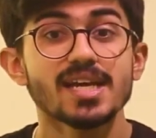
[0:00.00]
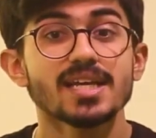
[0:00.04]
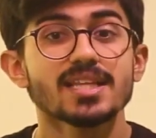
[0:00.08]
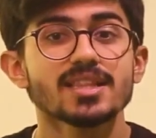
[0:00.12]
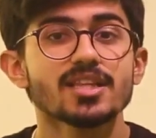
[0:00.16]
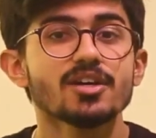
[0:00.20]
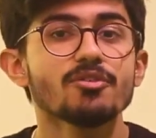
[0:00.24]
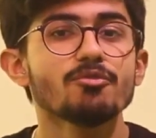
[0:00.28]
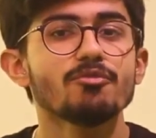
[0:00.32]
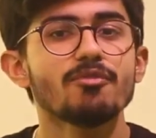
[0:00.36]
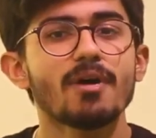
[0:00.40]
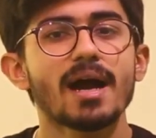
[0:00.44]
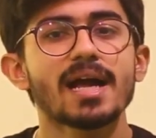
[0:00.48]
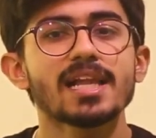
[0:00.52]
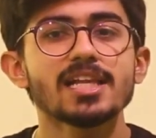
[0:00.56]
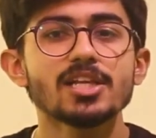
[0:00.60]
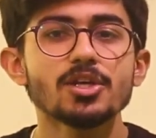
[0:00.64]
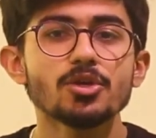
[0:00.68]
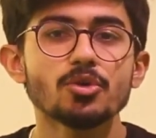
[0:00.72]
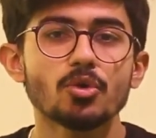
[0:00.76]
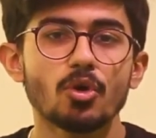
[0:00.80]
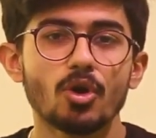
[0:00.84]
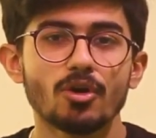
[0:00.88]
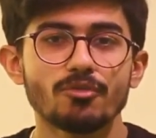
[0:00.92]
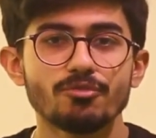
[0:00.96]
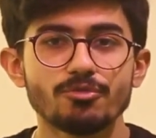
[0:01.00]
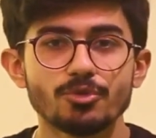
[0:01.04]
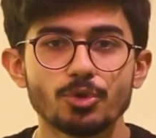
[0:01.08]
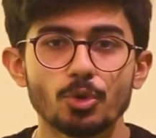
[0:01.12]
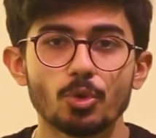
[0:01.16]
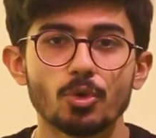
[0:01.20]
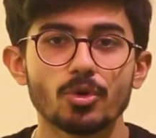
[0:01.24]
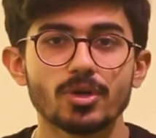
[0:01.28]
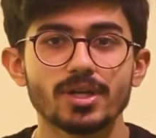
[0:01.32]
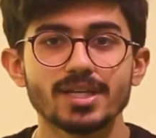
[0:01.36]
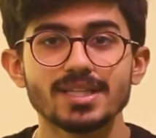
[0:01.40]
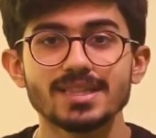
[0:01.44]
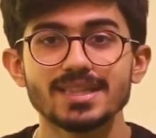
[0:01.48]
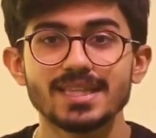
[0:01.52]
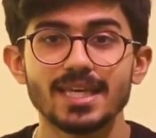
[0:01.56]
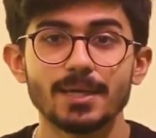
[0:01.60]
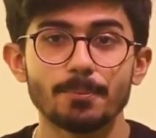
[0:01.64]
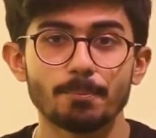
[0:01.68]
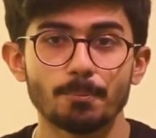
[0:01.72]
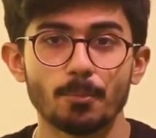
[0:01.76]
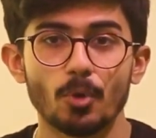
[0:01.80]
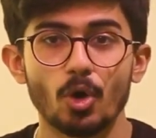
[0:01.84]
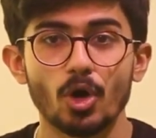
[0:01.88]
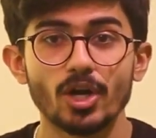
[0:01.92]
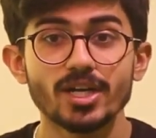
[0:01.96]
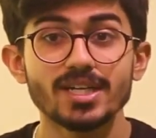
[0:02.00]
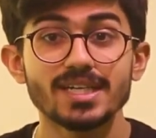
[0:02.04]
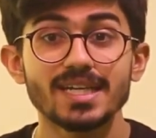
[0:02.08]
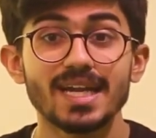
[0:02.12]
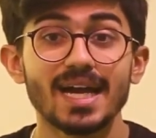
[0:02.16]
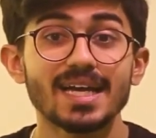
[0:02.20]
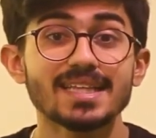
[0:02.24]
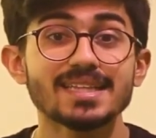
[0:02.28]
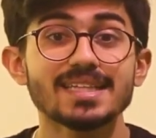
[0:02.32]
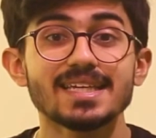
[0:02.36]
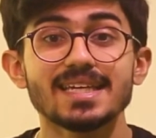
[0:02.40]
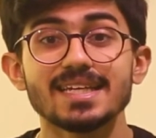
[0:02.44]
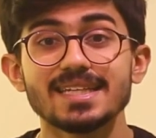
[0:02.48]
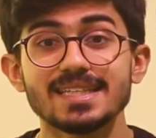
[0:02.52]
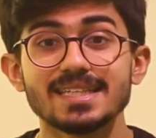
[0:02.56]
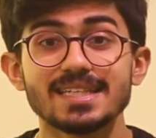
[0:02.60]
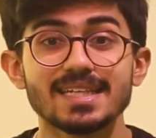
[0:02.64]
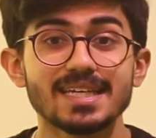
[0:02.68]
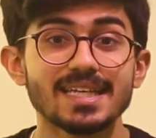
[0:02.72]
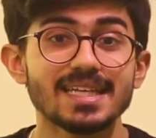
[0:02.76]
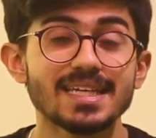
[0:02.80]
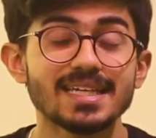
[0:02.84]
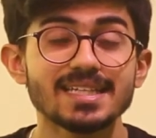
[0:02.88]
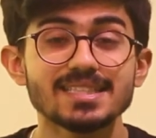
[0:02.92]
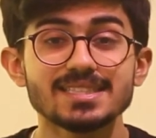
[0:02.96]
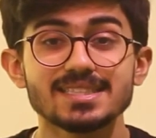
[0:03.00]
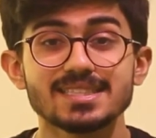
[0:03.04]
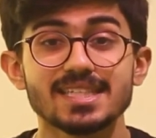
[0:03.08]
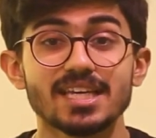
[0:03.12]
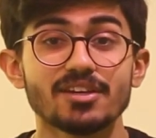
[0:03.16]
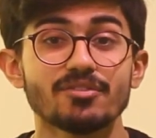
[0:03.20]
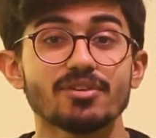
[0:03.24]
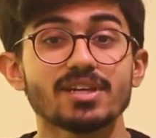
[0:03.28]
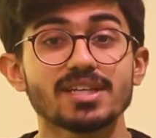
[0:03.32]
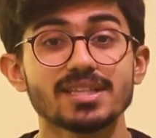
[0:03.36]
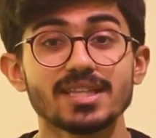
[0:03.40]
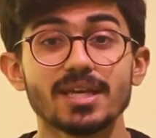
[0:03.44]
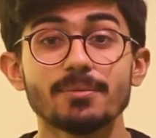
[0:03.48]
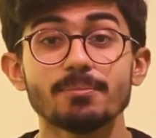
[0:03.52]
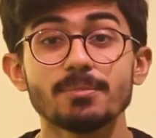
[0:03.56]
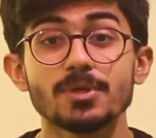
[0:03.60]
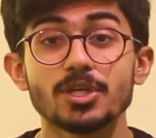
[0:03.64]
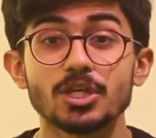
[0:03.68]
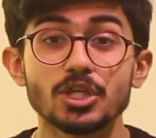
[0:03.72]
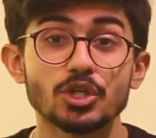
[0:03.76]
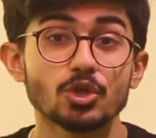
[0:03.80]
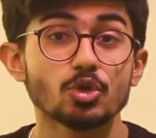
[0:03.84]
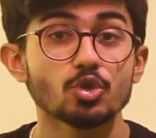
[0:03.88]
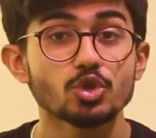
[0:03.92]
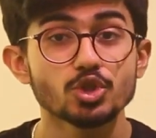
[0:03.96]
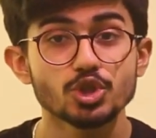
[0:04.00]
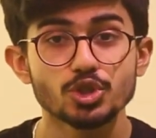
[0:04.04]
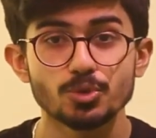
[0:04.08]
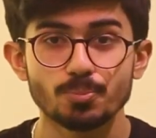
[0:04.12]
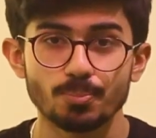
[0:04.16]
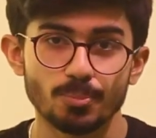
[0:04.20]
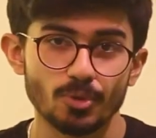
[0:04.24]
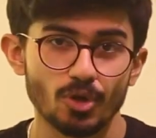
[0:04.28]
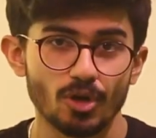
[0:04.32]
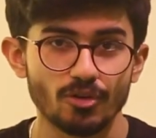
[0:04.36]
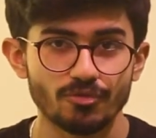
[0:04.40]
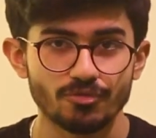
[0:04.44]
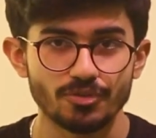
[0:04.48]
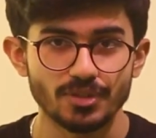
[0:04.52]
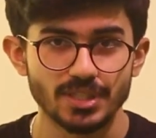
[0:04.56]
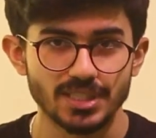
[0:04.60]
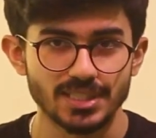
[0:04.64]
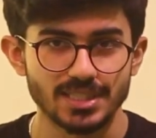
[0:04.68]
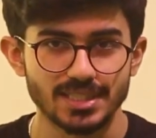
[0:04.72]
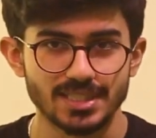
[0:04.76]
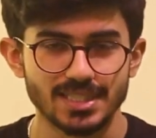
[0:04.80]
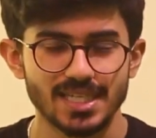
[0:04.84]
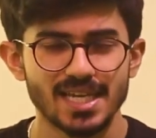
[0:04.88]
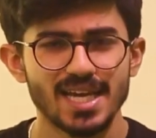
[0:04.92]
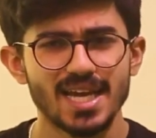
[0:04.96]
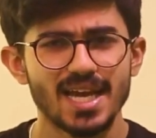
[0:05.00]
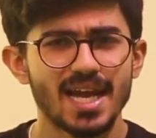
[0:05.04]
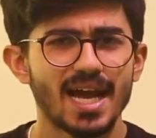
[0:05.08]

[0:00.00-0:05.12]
the value of token they bought can increase, giving them huge profits.